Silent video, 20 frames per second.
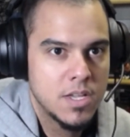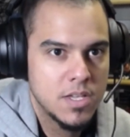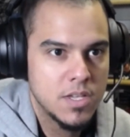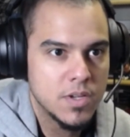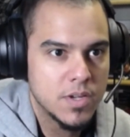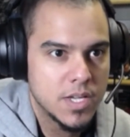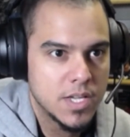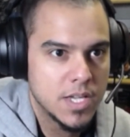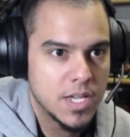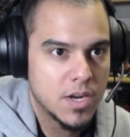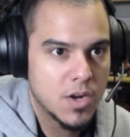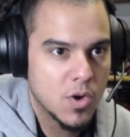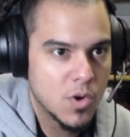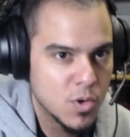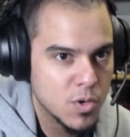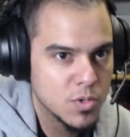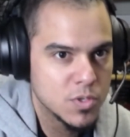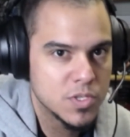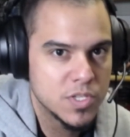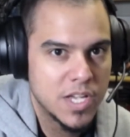You can get a
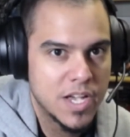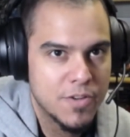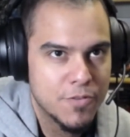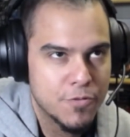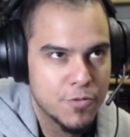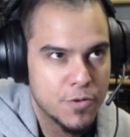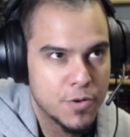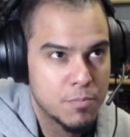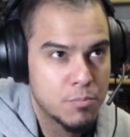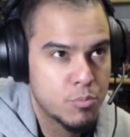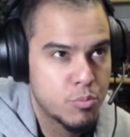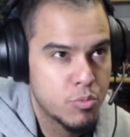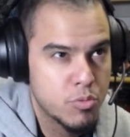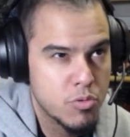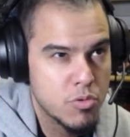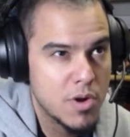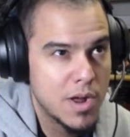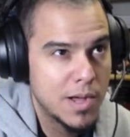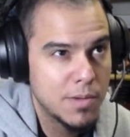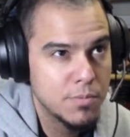whole set for
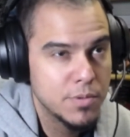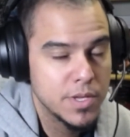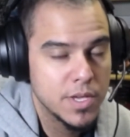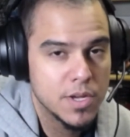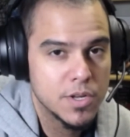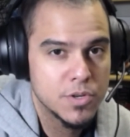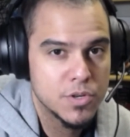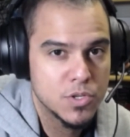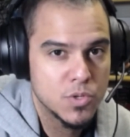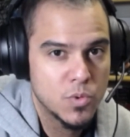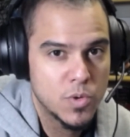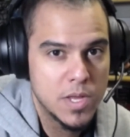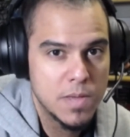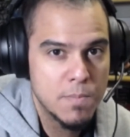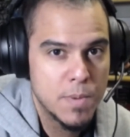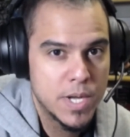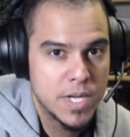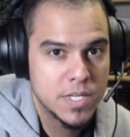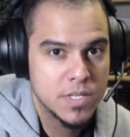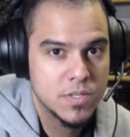probably under
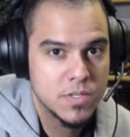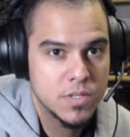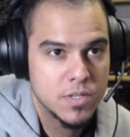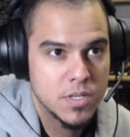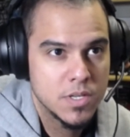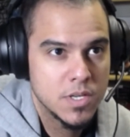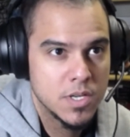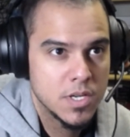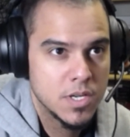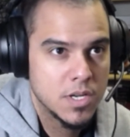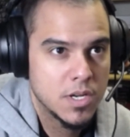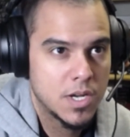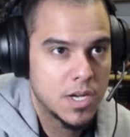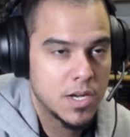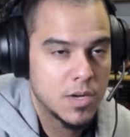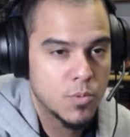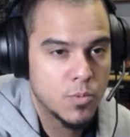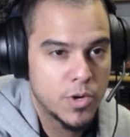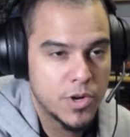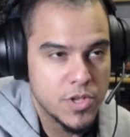
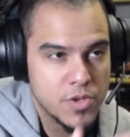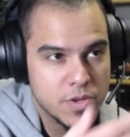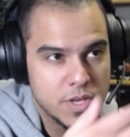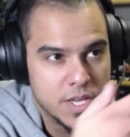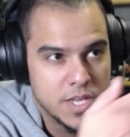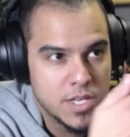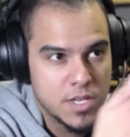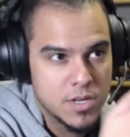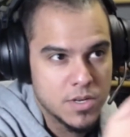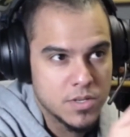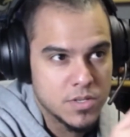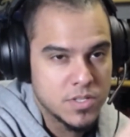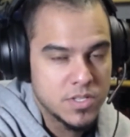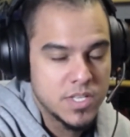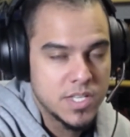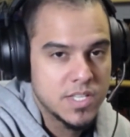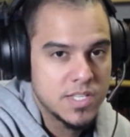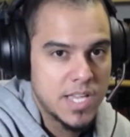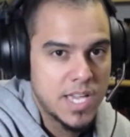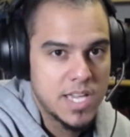$20, where you get your
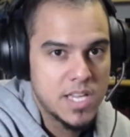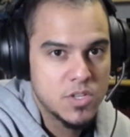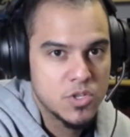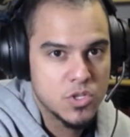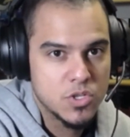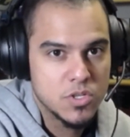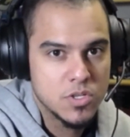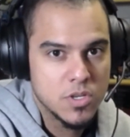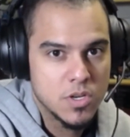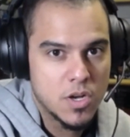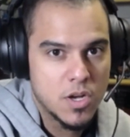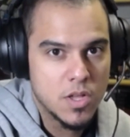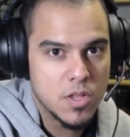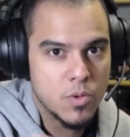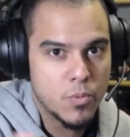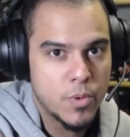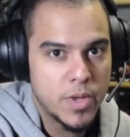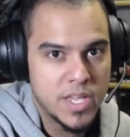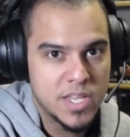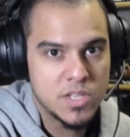6H all
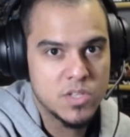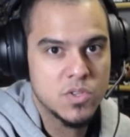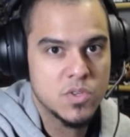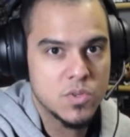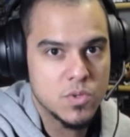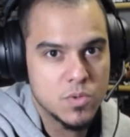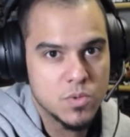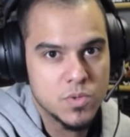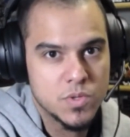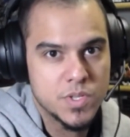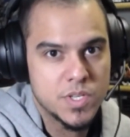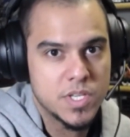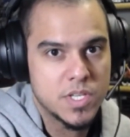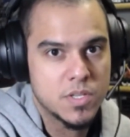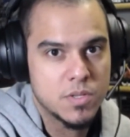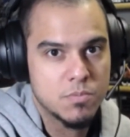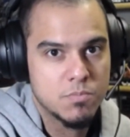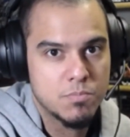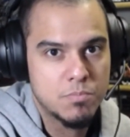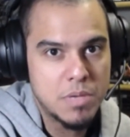the way to
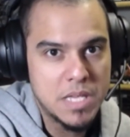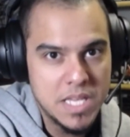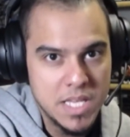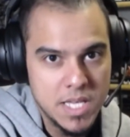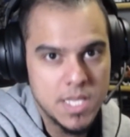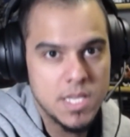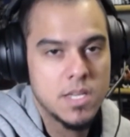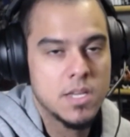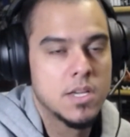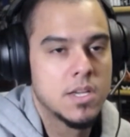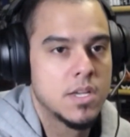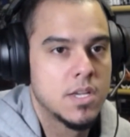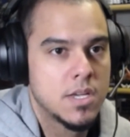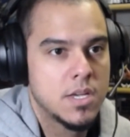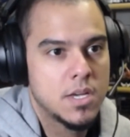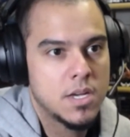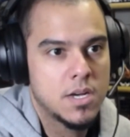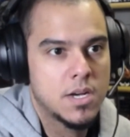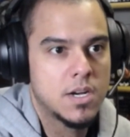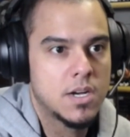6B,
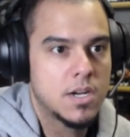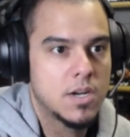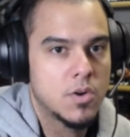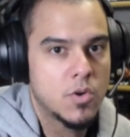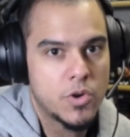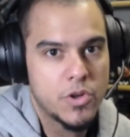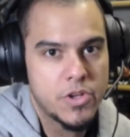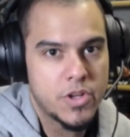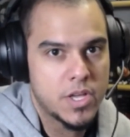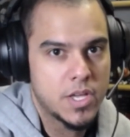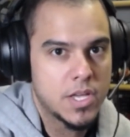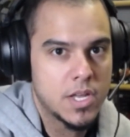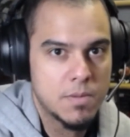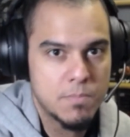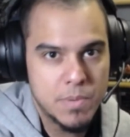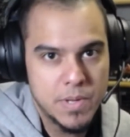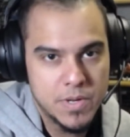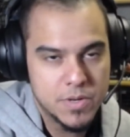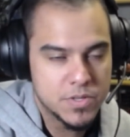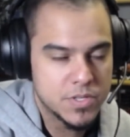or you can get a
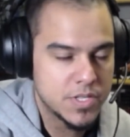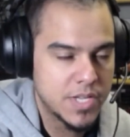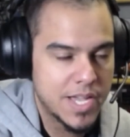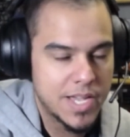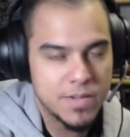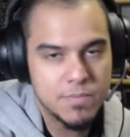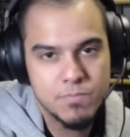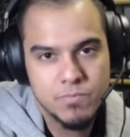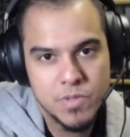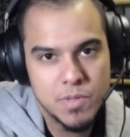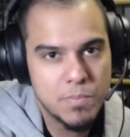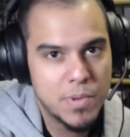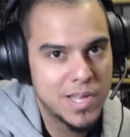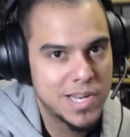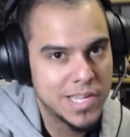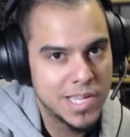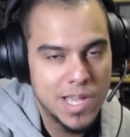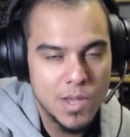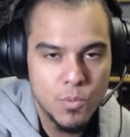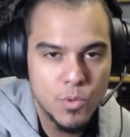bigger set,
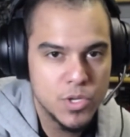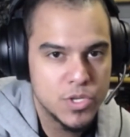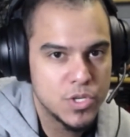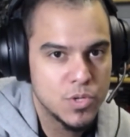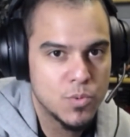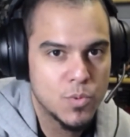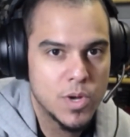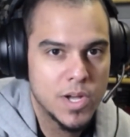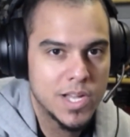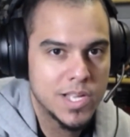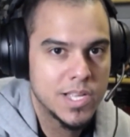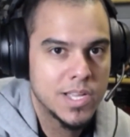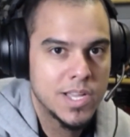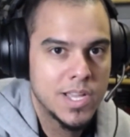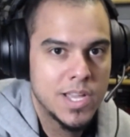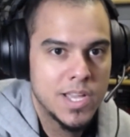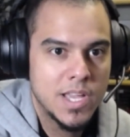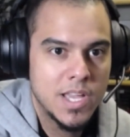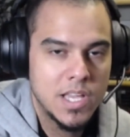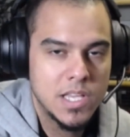depending on what you want.
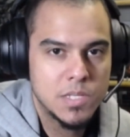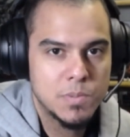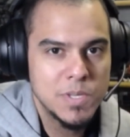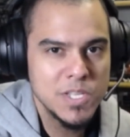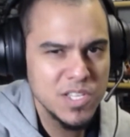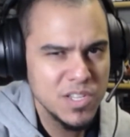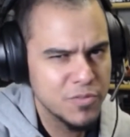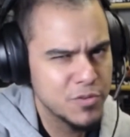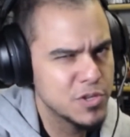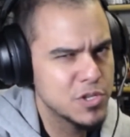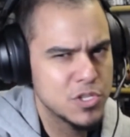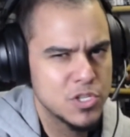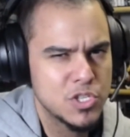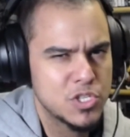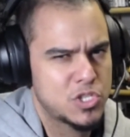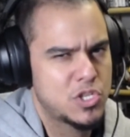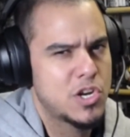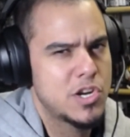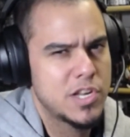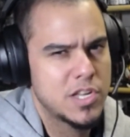Especially if you're
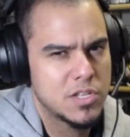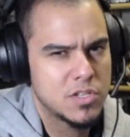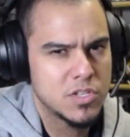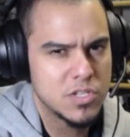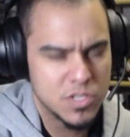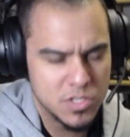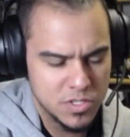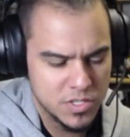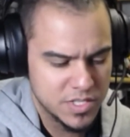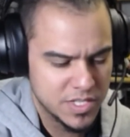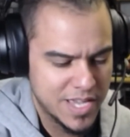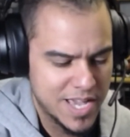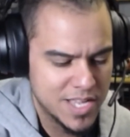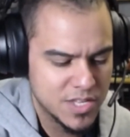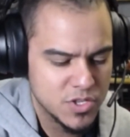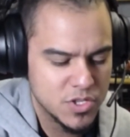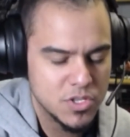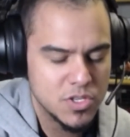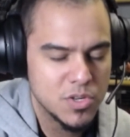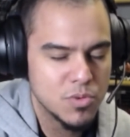just starting to
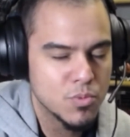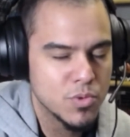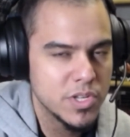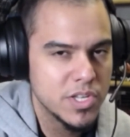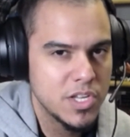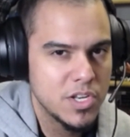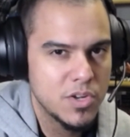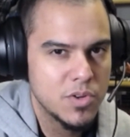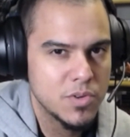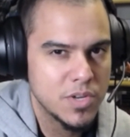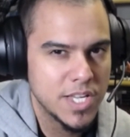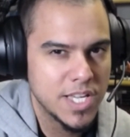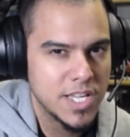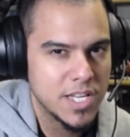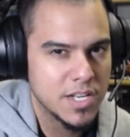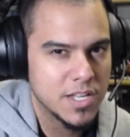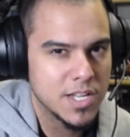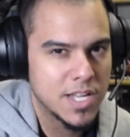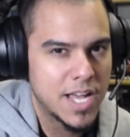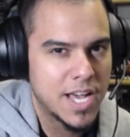sketch, you really don't
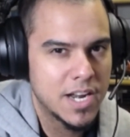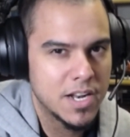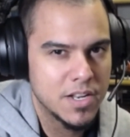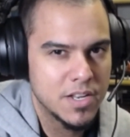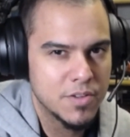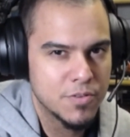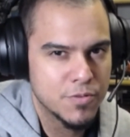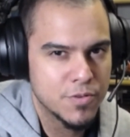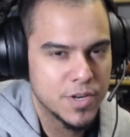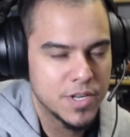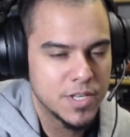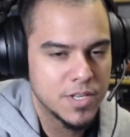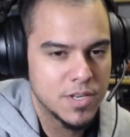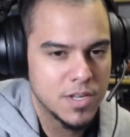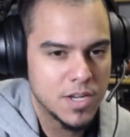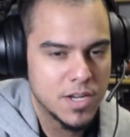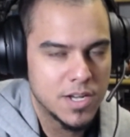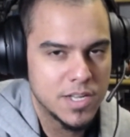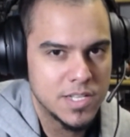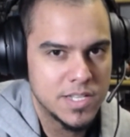need a lot of different
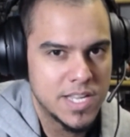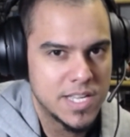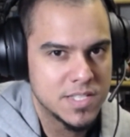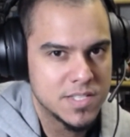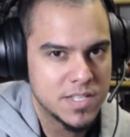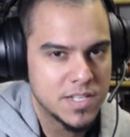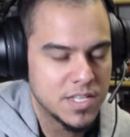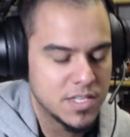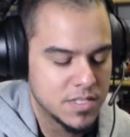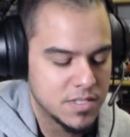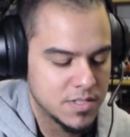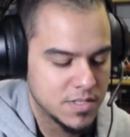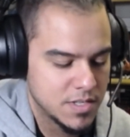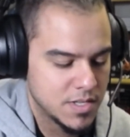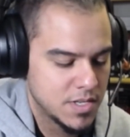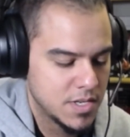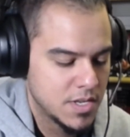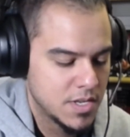densities.